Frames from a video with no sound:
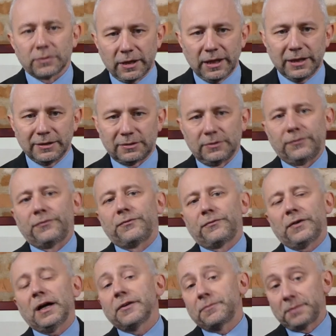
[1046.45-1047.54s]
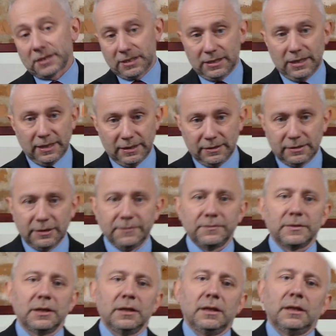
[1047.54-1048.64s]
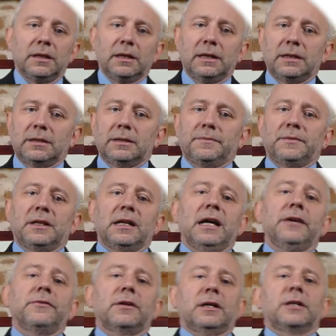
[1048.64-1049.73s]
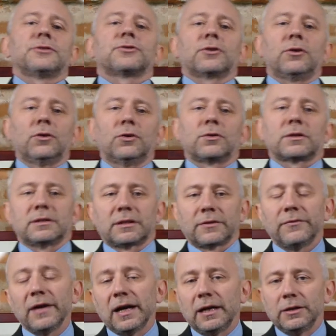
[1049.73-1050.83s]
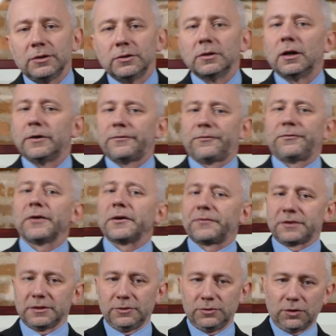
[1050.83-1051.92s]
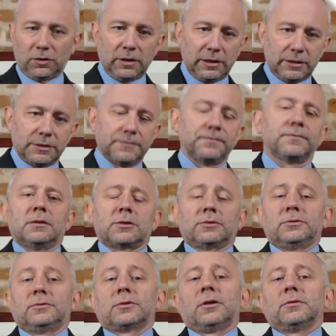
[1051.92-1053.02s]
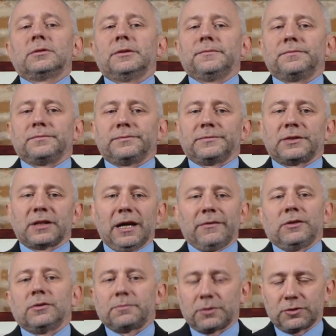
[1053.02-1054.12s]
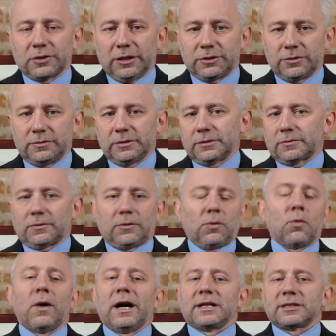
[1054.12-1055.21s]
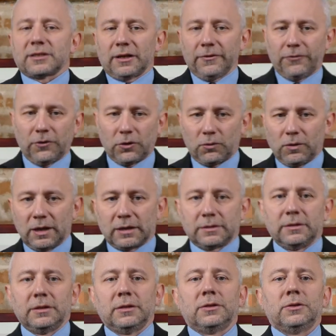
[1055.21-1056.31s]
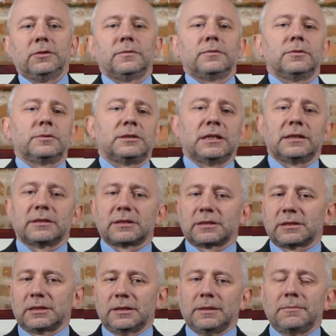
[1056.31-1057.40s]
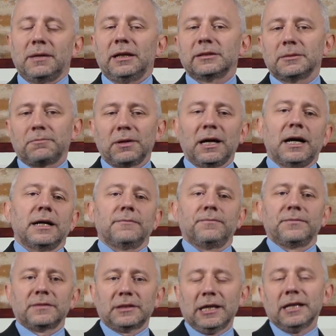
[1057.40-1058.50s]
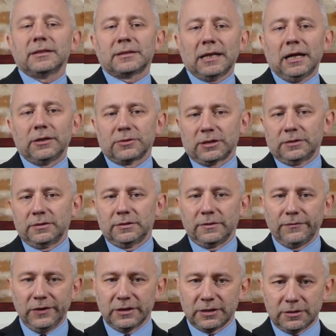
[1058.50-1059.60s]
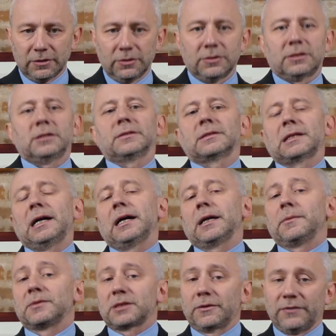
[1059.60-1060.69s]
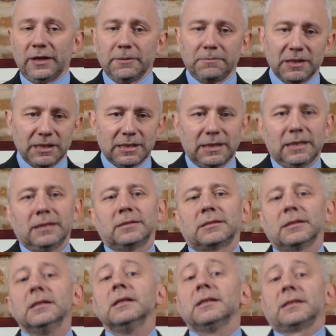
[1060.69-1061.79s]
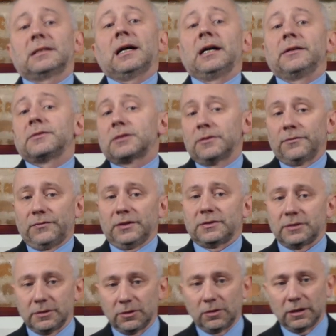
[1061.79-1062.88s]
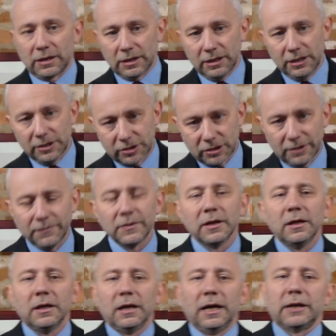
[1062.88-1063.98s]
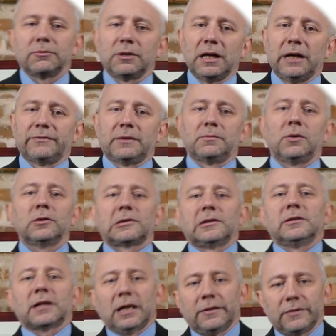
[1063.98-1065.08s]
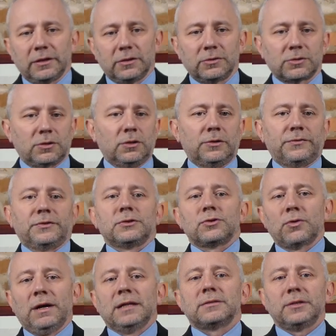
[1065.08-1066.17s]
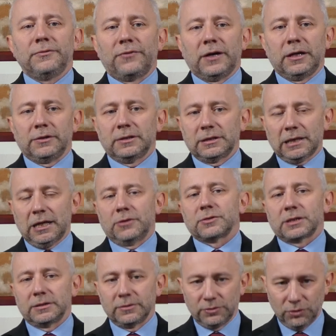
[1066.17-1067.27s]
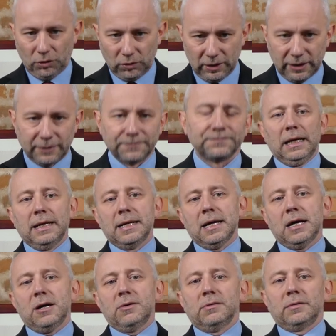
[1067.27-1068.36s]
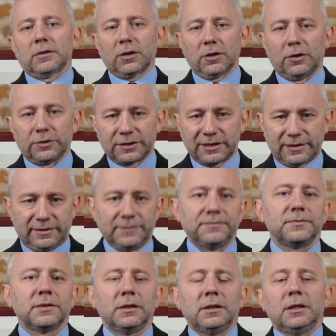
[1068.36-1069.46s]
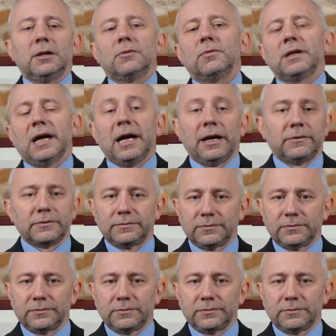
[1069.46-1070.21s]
rate of 5%, and an average order value of $50. So to draw the revenue projection is quite straightforward. You just multiply 10,000 visitors times 5% times $50 each, and we have a monthly revenues of $25,000. And now costs. We have